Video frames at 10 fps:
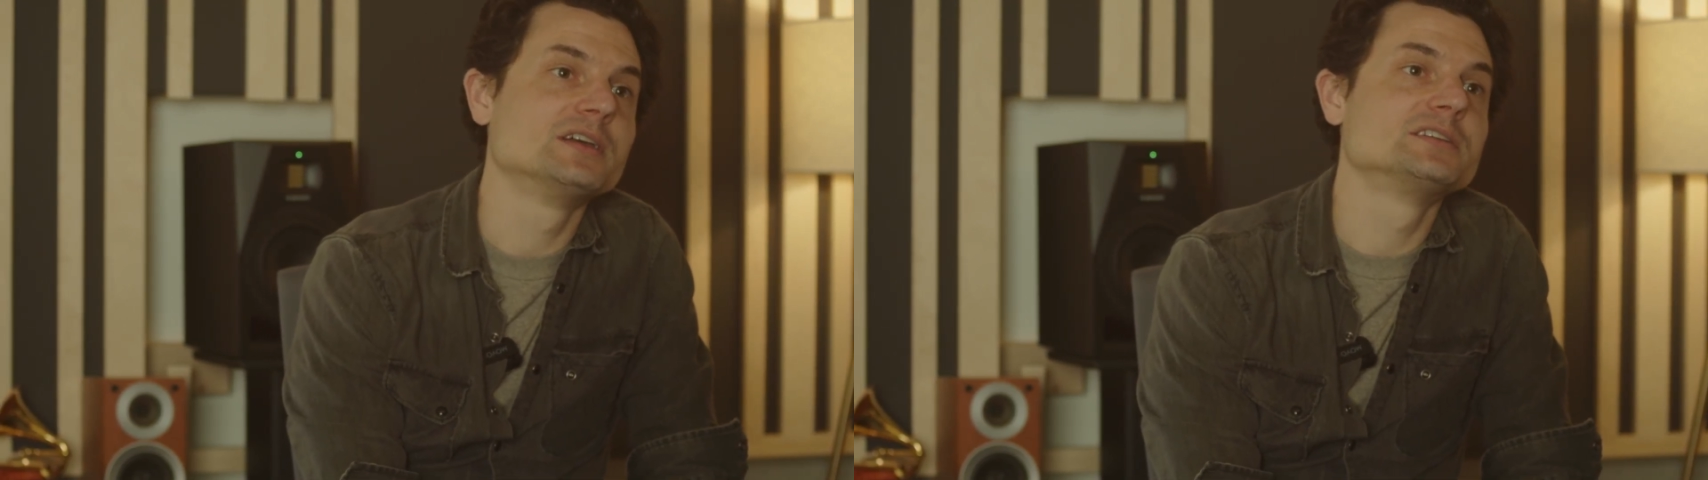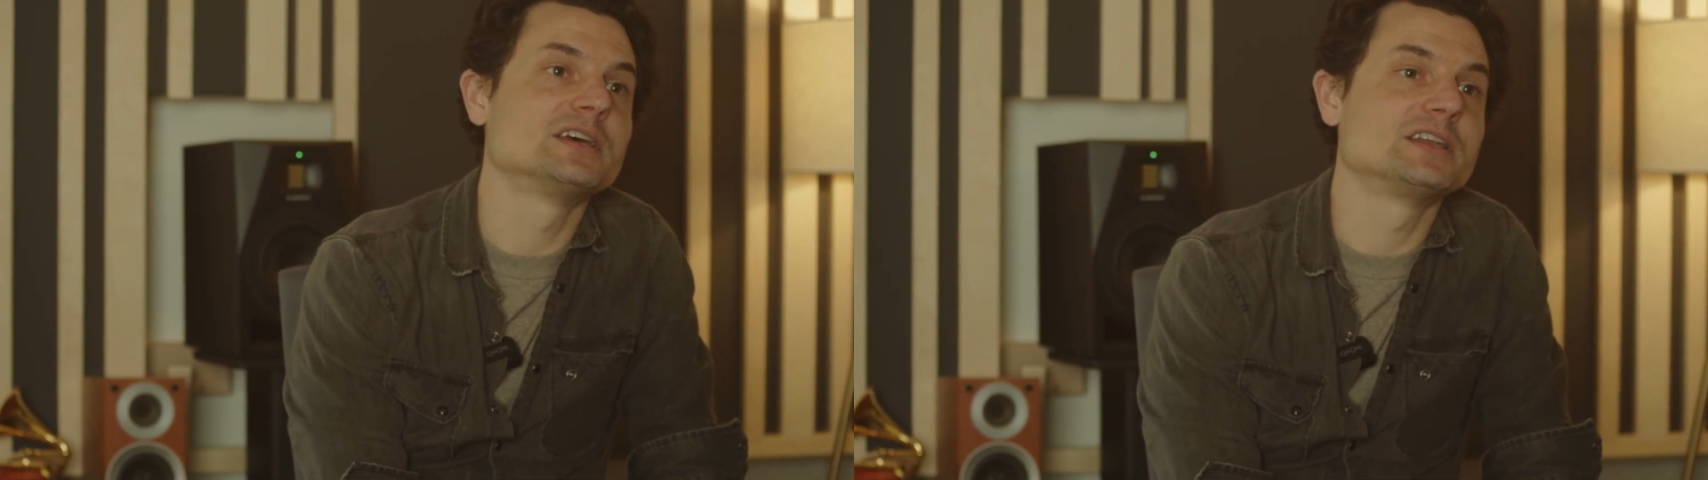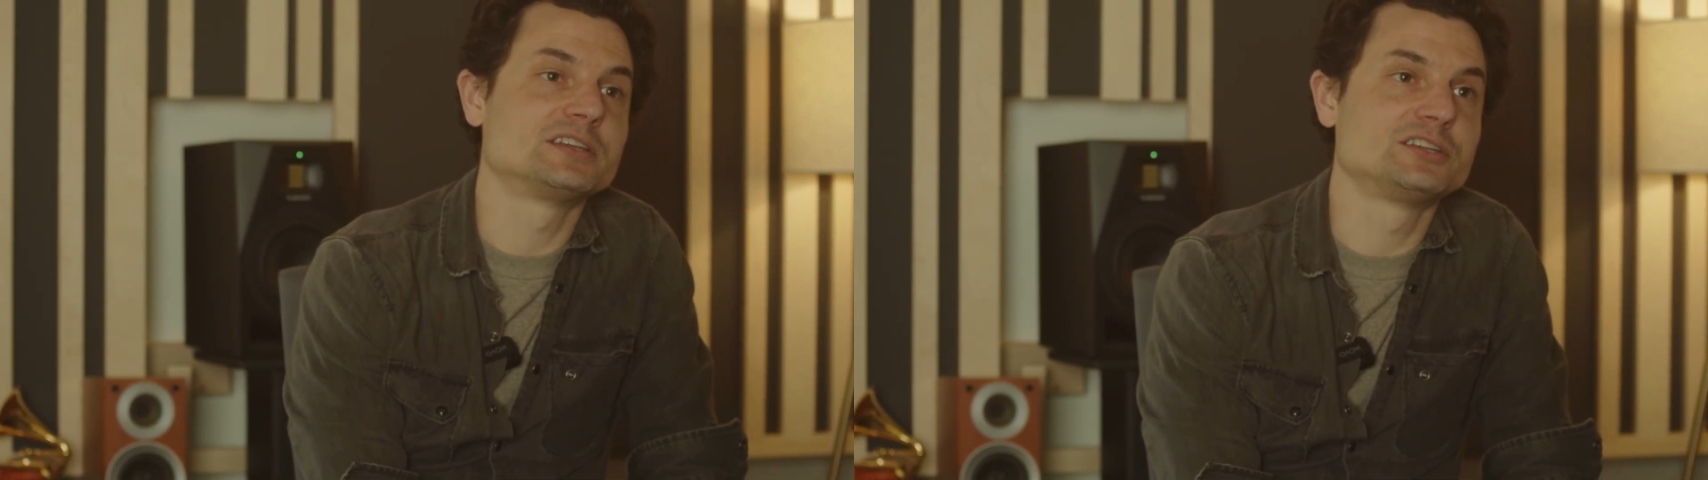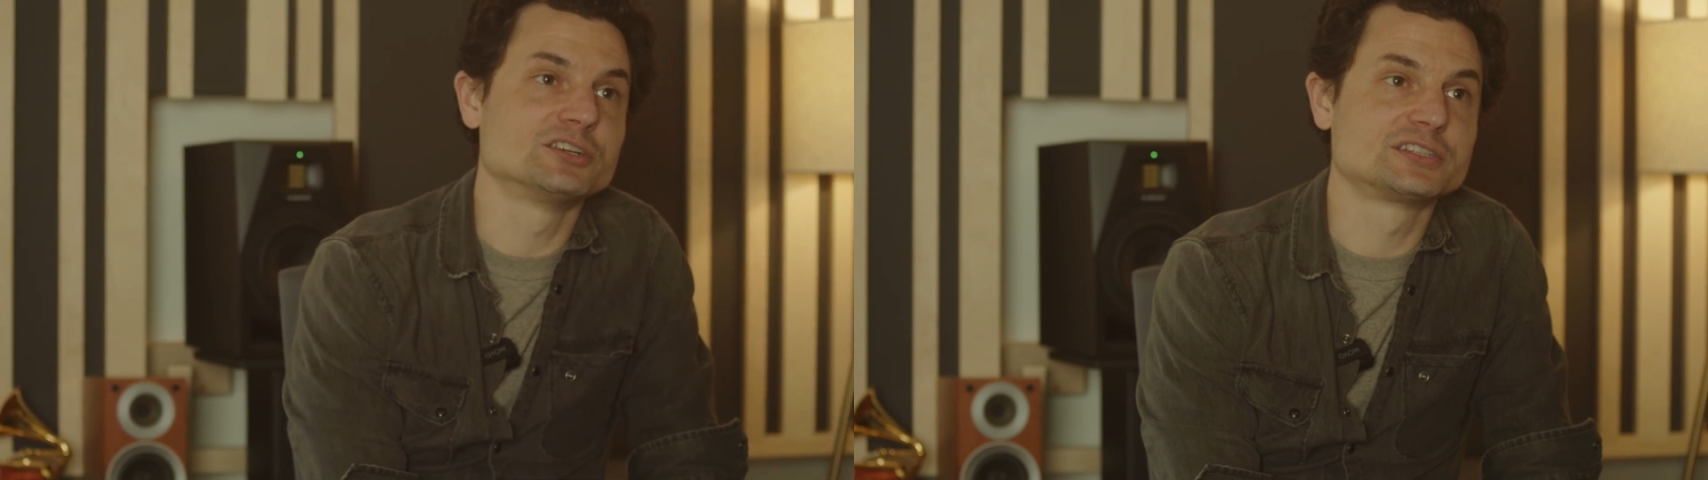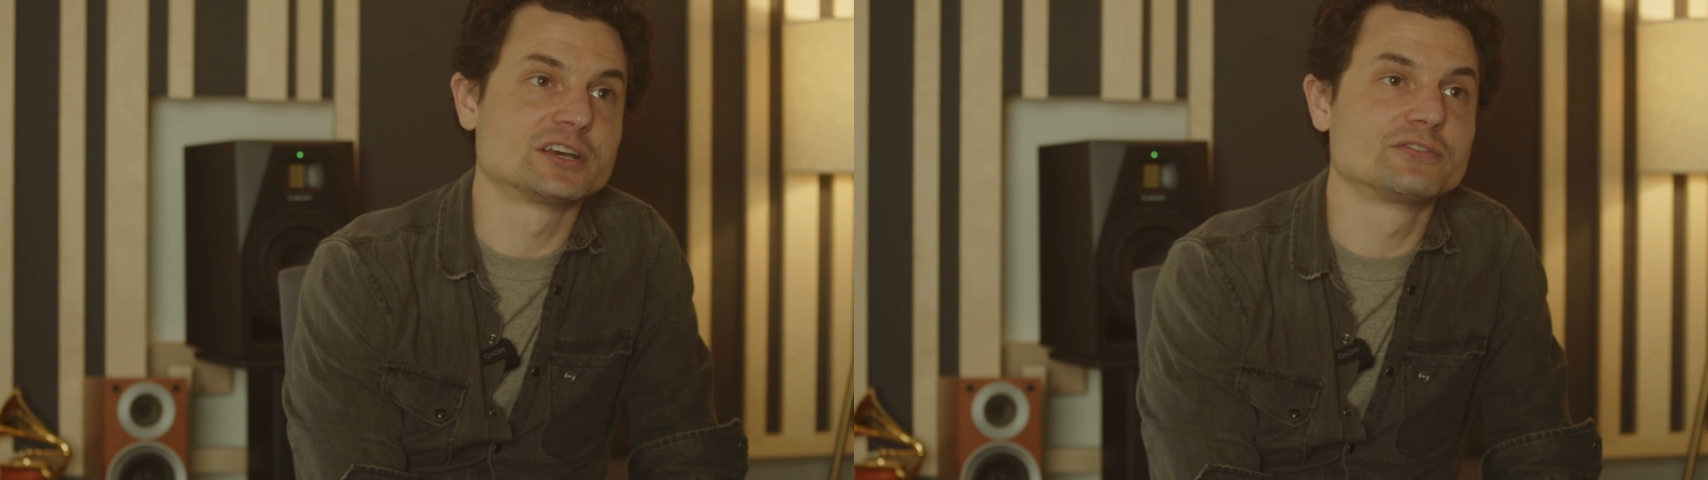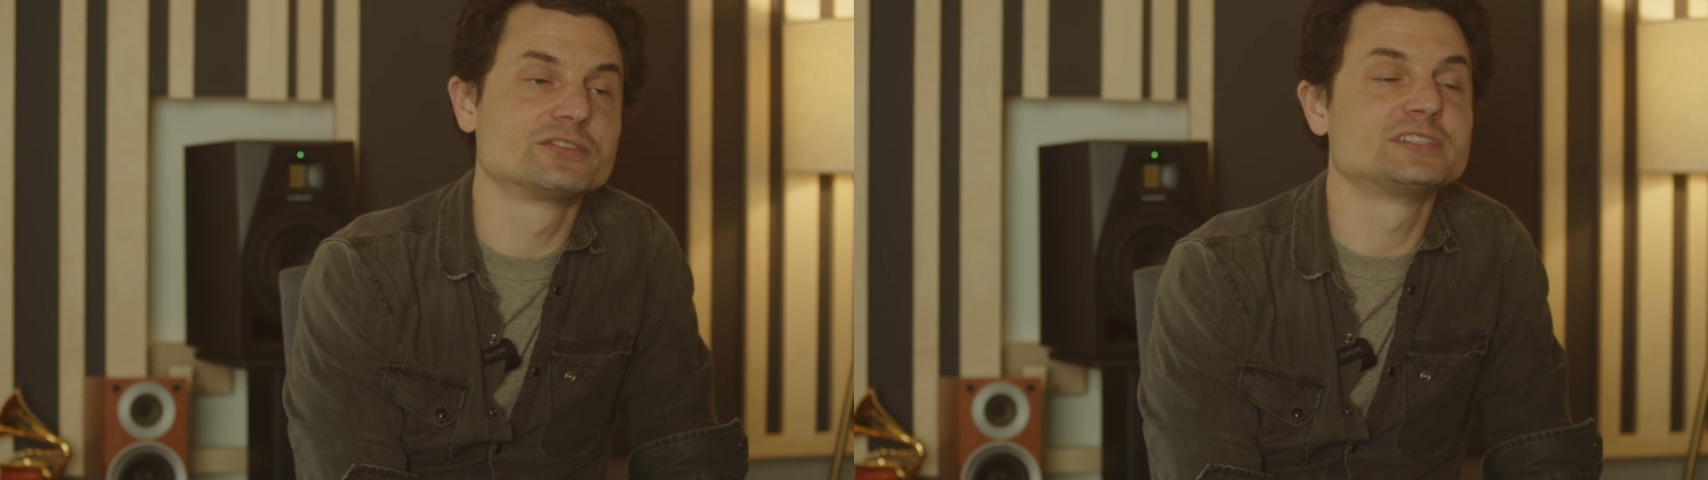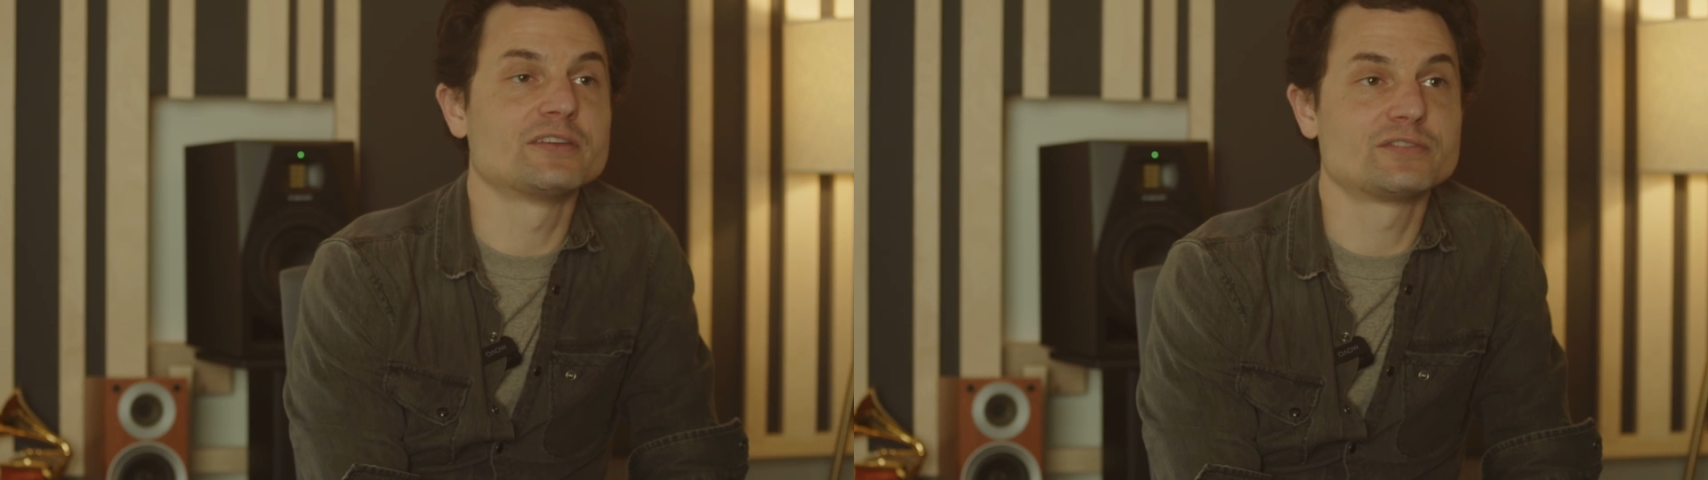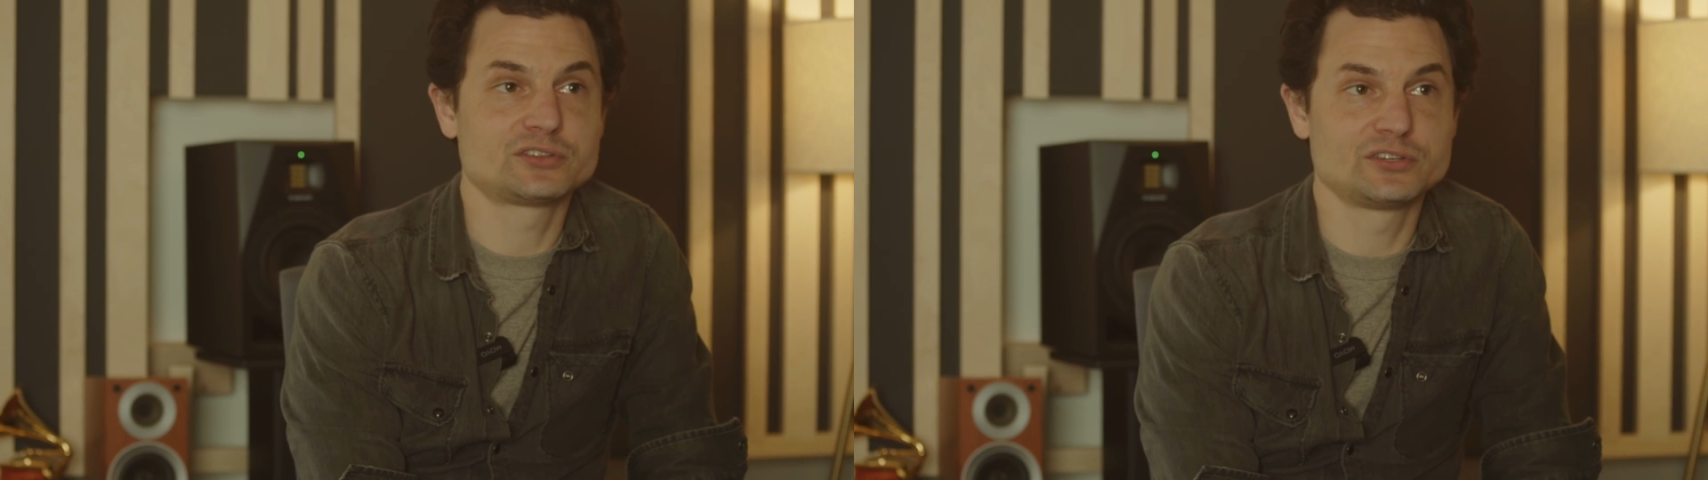send uh, it to yourself,
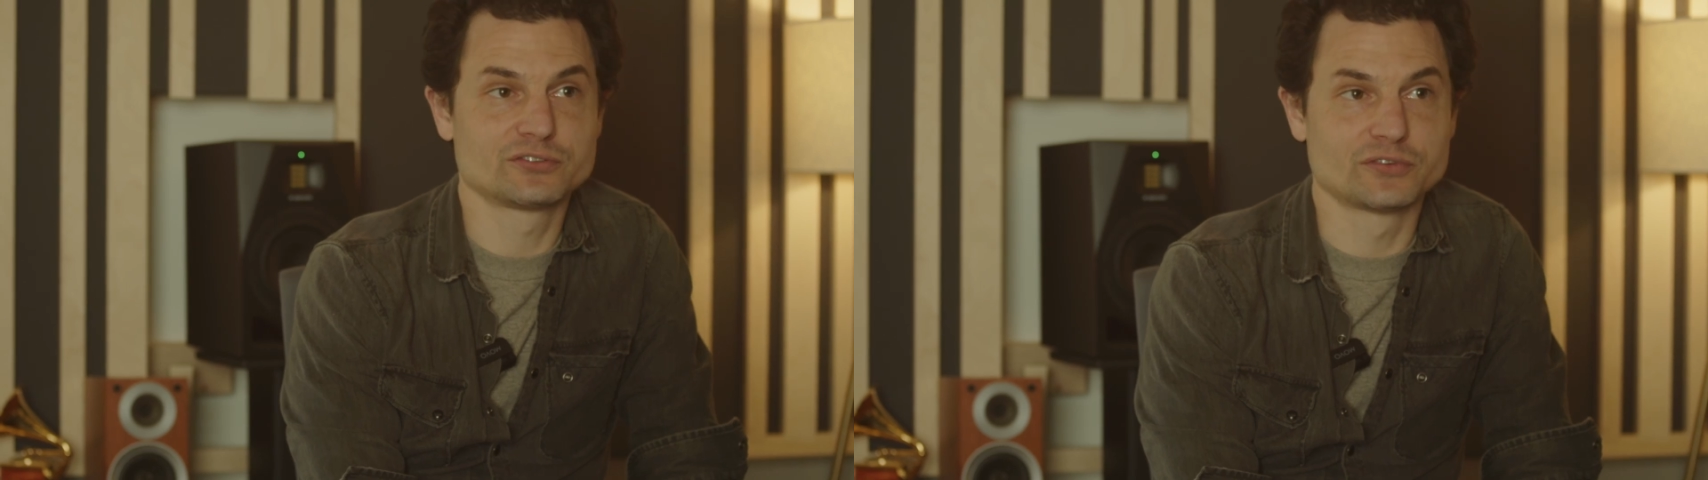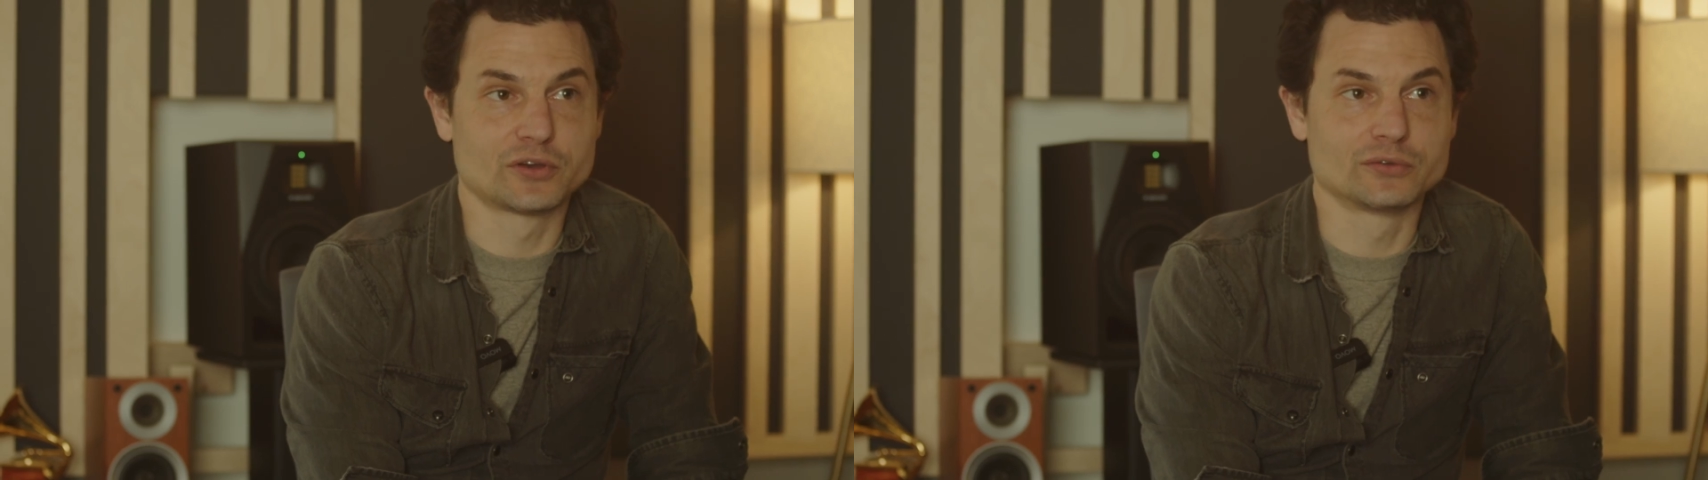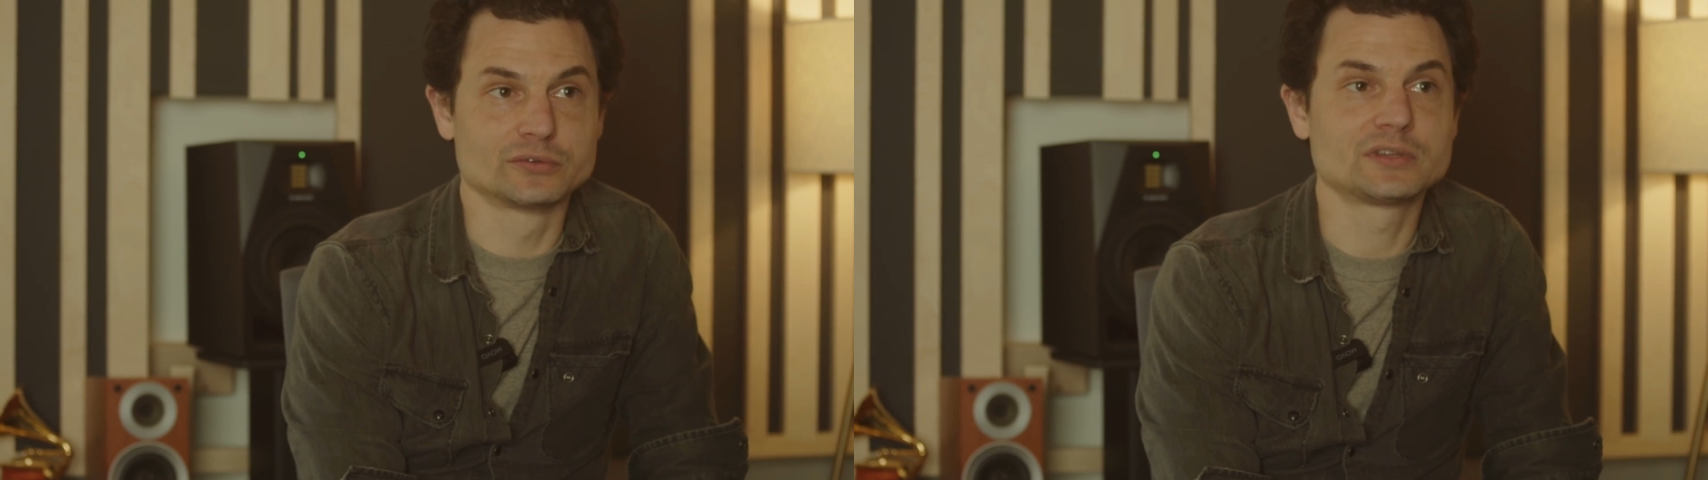save it to your phone,